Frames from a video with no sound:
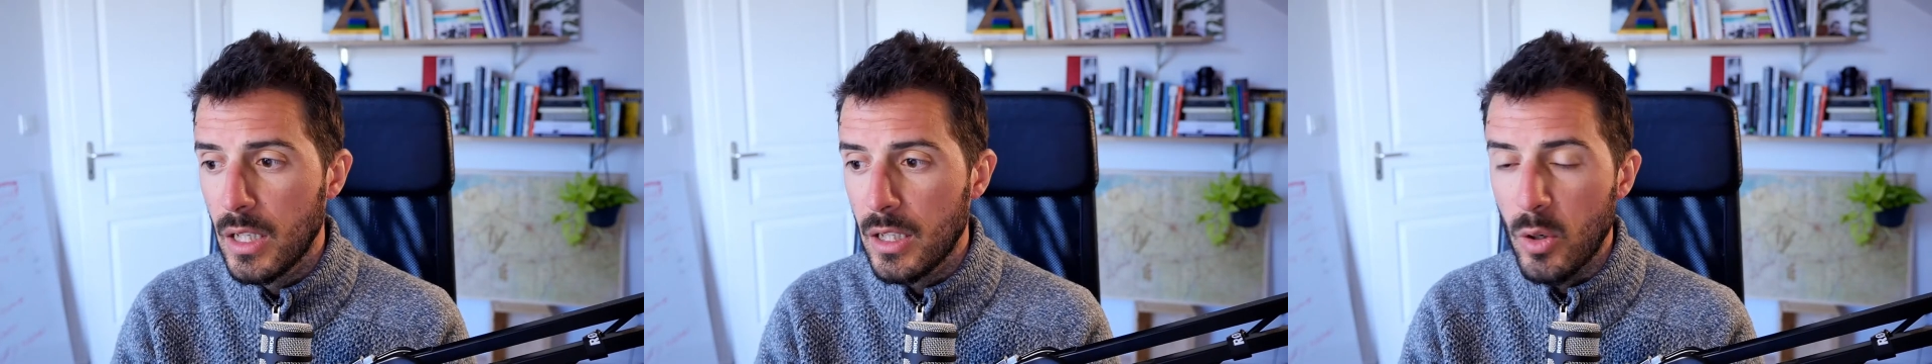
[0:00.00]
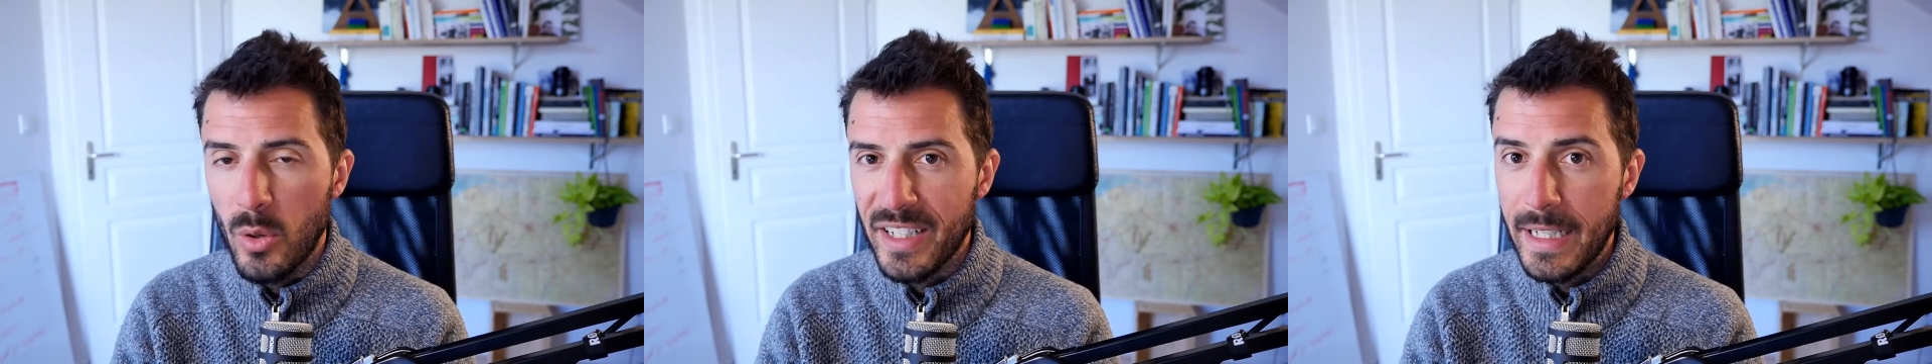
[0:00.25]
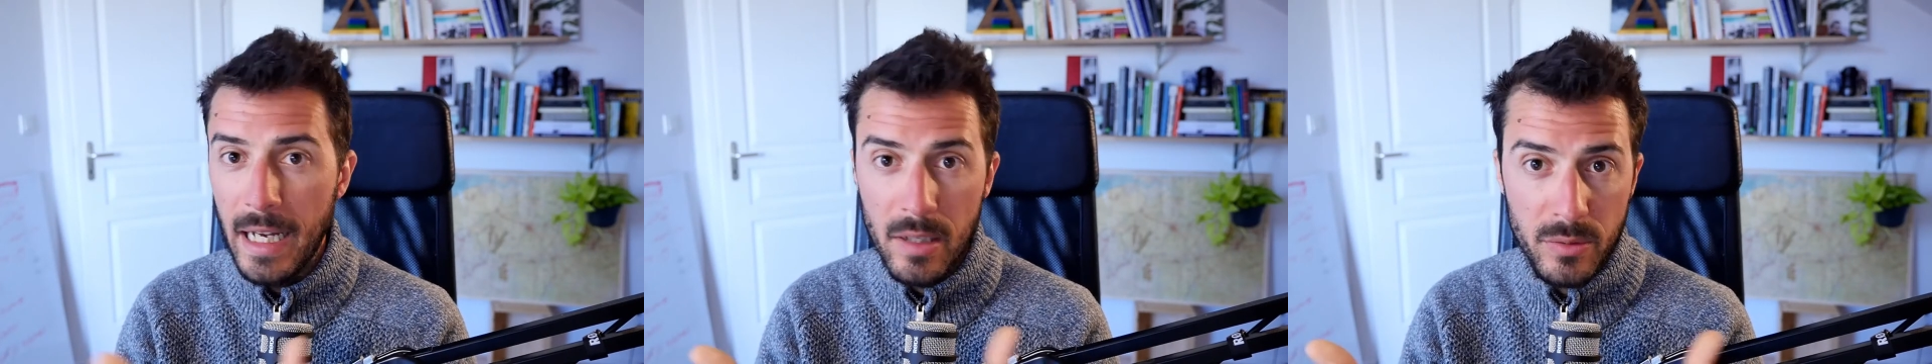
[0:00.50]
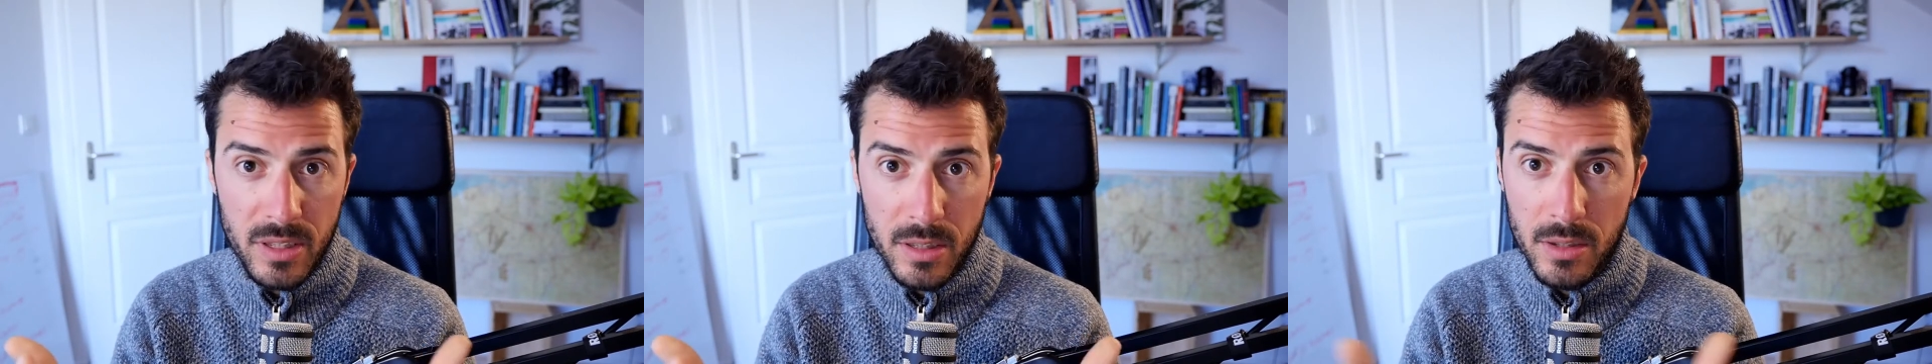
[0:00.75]
or
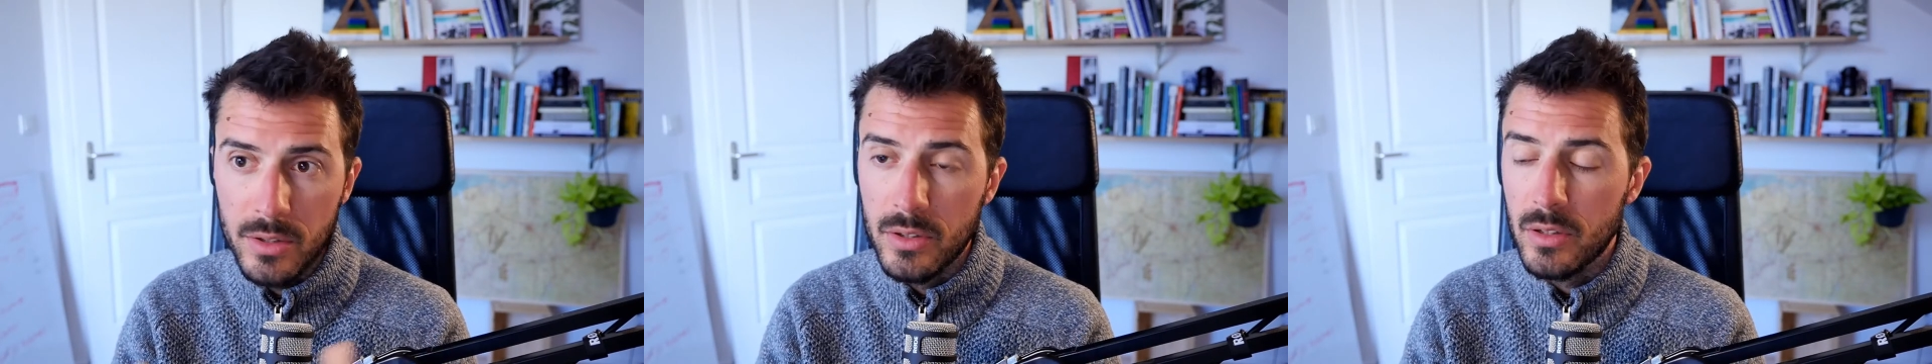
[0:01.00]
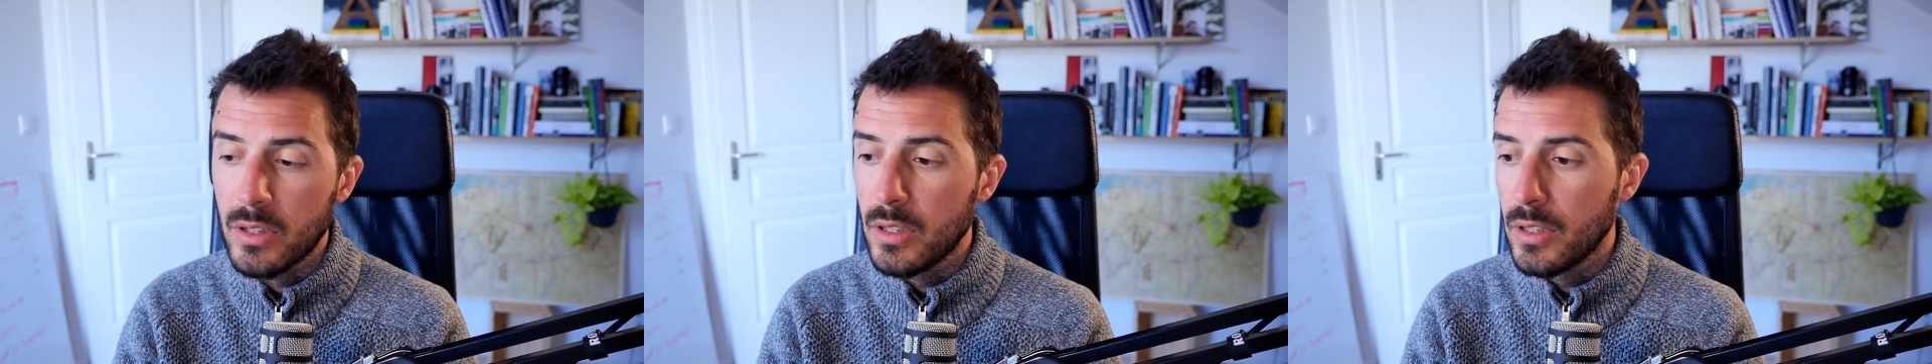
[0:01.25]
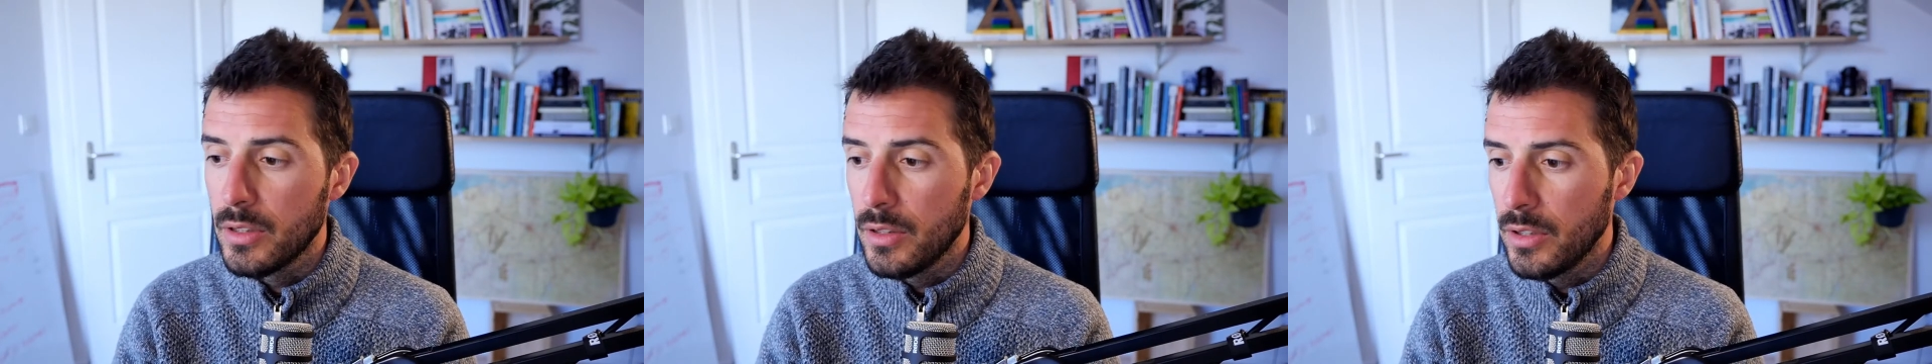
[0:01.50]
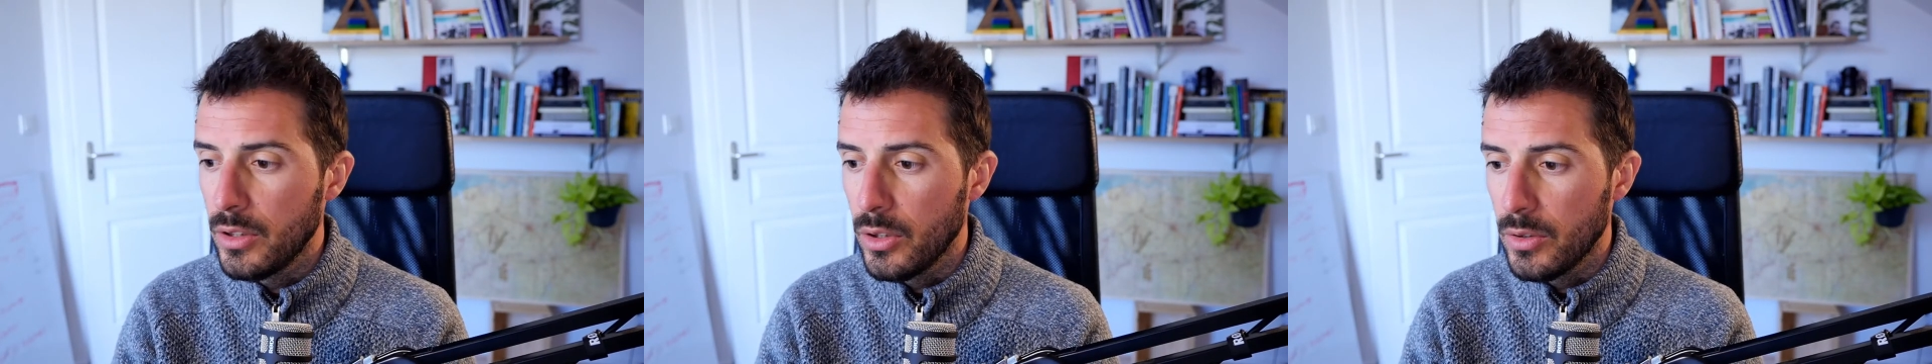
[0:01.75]
counties. Uh,
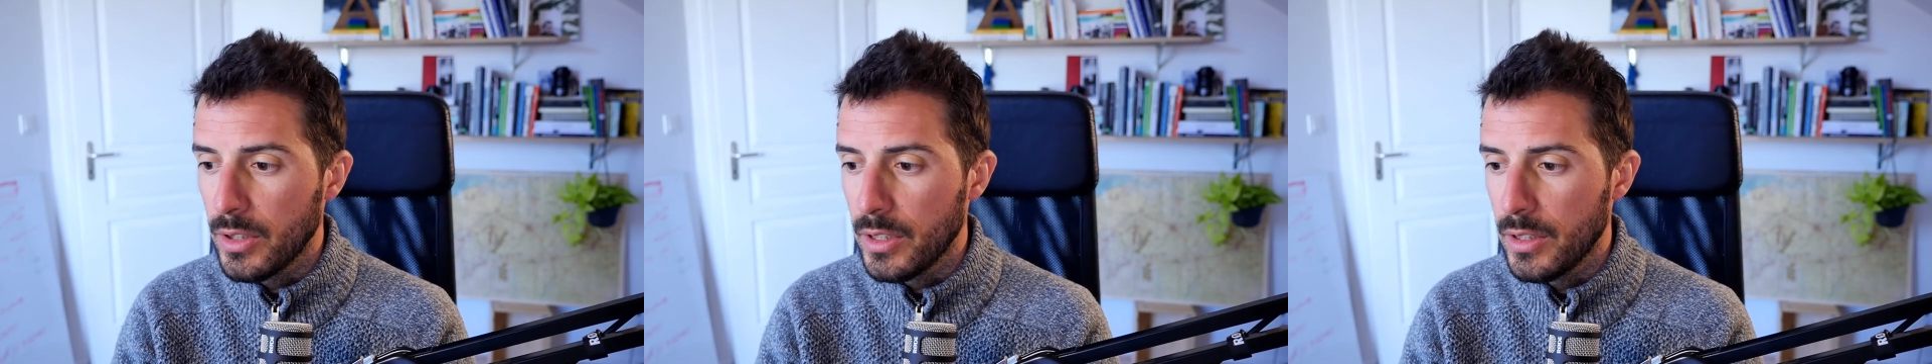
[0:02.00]
you know, in